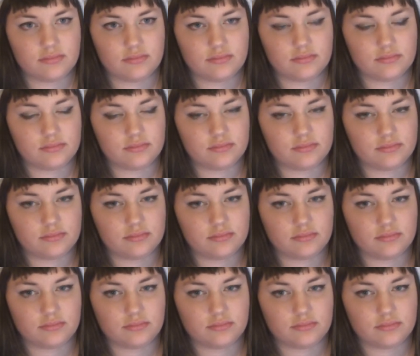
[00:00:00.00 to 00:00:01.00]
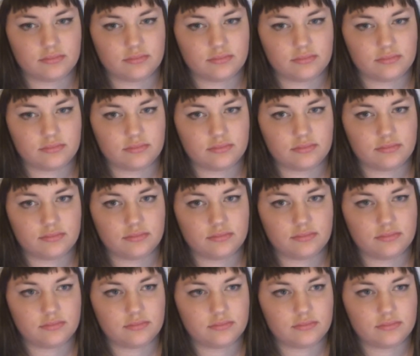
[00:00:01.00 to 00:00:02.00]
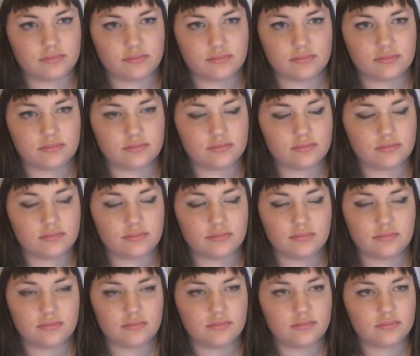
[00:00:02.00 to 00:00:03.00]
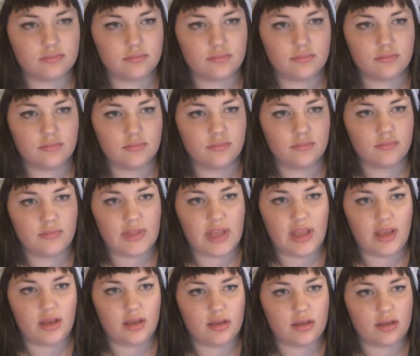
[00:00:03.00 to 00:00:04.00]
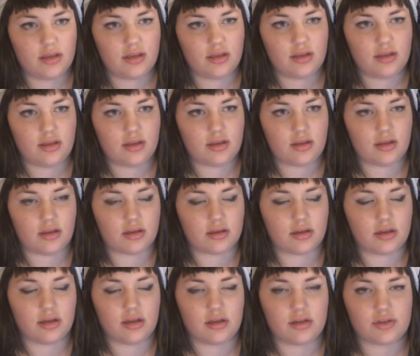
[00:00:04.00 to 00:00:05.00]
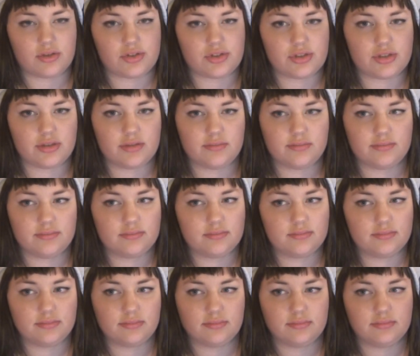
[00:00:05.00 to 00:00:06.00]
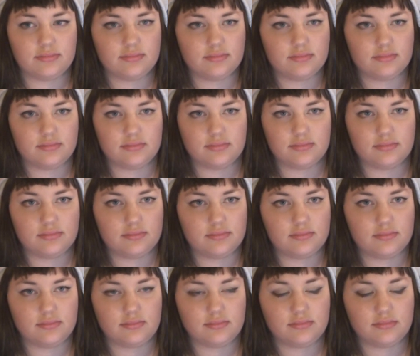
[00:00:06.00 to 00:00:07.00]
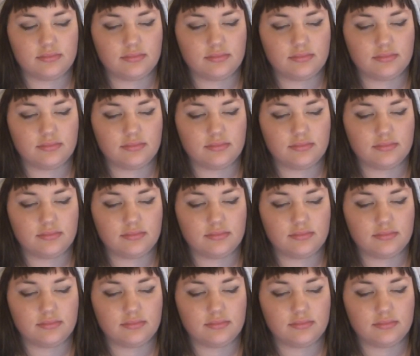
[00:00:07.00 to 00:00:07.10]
This person isn't speaking.